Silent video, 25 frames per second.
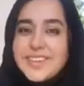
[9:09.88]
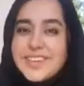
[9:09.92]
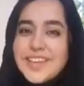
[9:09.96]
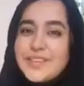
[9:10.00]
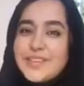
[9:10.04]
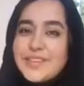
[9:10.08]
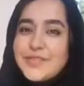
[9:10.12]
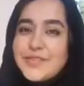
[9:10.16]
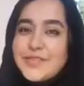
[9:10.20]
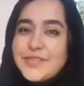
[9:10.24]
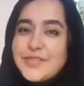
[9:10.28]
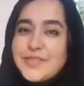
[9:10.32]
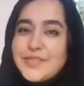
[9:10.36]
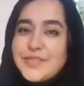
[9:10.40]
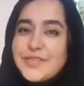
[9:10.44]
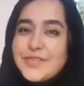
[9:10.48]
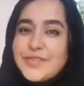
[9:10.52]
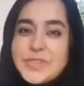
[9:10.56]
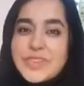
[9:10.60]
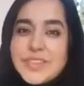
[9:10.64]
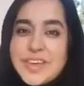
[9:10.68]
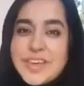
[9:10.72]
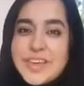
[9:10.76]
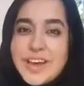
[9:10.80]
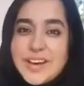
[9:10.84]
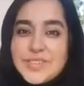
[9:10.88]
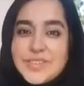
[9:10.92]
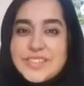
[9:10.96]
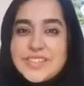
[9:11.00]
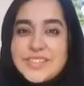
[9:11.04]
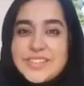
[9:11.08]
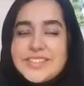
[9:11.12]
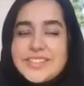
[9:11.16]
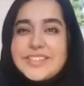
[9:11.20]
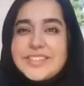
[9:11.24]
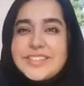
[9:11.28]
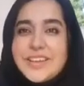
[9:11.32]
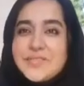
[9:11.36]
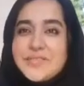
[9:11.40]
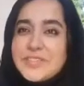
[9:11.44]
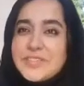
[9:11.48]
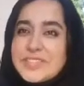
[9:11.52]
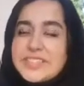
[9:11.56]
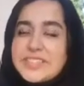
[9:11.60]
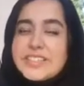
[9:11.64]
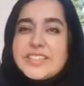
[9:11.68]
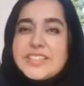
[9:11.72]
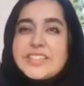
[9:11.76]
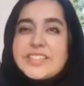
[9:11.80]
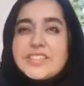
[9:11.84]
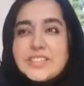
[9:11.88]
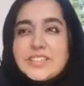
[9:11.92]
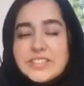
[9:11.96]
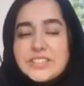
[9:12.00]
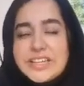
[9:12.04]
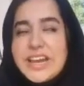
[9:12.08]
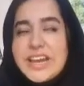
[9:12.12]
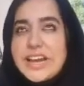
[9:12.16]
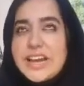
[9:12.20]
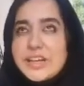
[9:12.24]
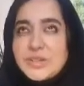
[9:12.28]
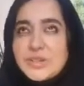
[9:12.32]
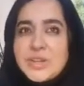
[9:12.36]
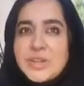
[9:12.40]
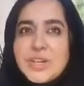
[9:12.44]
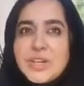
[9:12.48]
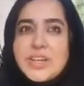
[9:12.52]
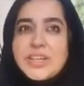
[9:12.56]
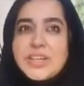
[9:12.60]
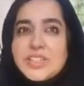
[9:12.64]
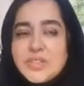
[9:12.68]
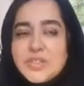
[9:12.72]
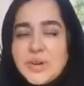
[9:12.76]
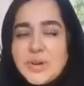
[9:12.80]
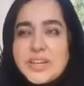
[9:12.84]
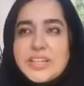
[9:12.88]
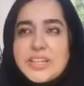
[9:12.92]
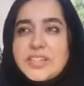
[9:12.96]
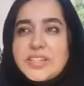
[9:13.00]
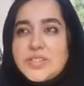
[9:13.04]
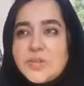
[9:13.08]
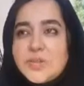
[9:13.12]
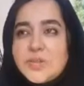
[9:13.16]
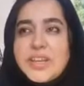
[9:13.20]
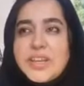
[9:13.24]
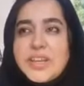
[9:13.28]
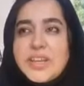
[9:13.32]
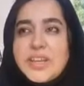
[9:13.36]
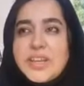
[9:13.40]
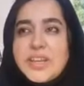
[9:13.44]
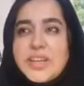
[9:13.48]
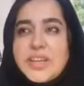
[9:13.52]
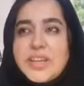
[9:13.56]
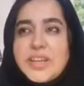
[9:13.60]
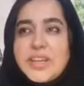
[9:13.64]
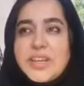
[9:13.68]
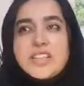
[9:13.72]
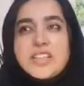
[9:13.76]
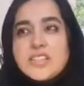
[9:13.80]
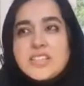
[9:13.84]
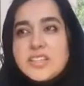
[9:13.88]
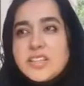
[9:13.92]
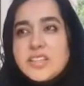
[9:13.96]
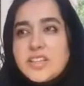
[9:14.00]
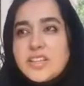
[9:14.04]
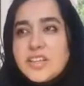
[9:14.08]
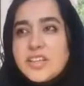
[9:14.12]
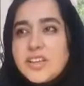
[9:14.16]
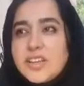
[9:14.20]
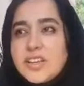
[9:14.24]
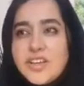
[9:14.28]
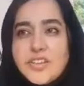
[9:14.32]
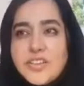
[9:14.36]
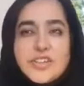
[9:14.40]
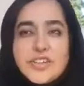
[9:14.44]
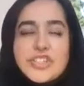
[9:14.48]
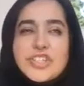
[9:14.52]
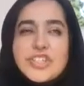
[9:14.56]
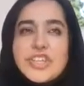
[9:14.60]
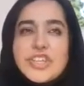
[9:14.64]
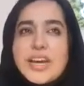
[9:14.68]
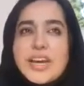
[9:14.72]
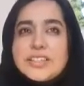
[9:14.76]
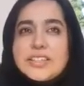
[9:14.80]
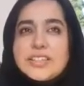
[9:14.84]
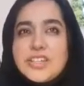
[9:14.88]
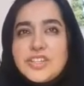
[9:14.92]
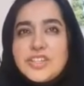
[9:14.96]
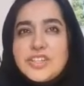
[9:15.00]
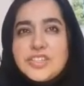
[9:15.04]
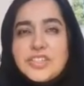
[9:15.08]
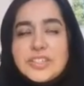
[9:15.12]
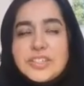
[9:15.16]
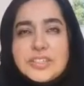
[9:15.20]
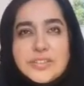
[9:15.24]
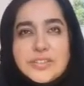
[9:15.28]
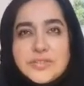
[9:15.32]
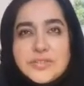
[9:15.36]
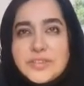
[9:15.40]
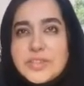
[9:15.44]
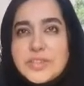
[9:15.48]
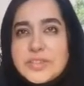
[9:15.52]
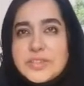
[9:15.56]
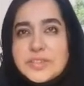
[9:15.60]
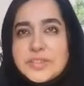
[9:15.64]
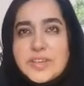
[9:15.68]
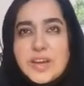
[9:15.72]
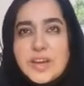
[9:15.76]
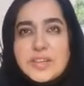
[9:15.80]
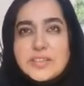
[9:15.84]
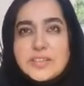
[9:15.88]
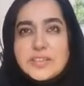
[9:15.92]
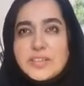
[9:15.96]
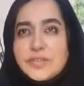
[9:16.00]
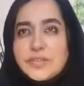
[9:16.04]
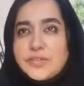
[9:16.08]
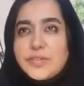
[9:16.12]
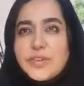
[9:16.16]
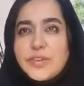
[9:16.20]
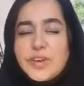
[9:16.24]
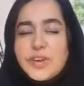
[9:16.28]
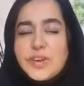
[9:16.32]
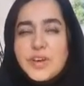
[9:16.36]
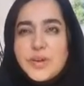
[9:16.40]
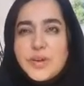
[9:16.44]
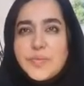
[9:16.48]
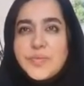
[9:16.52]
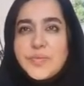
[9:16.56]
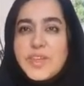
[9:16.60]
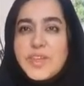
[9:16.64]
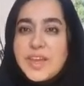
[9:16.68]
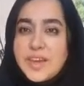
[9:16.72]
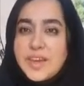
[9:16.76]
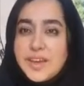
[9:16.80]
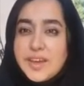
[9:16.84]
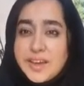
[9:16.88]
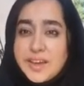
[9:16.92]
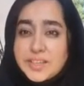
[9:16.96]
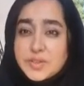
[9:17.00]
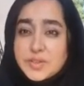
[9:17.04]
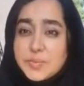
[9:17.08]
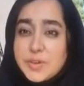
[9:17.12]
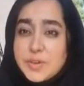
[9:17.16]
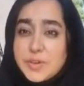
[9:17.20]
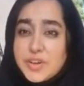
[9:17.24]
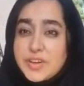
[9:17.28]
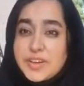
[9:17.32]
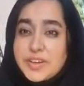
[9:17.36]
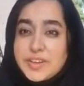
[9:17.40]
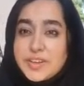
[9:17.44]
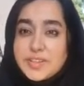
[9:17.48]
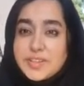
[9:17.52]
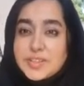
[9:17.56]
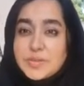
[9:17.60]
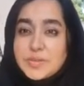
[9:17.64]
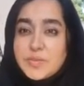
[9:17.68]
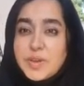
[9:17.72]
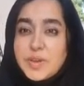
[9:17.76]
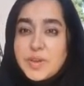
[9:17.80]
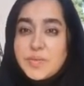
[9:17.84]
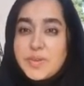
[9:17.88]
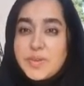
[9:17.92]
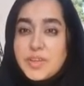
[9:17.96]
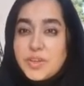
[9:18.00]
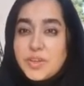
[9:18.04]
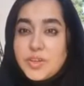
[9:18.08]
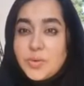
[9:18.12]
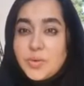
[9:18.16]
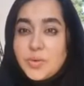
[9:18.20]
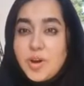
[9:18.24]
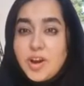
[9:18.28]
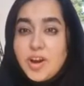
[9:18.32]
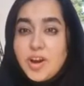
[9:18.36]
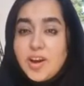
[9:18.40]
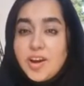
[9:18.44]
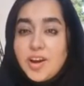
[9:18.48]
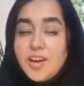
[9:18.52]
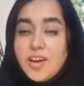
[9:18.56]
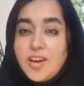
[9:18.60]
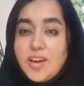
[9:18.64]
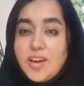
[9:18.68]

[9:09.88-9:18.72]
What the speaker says: And from 2017 to now, 2020, it's another challenge, a different kind of experience. Maybe you are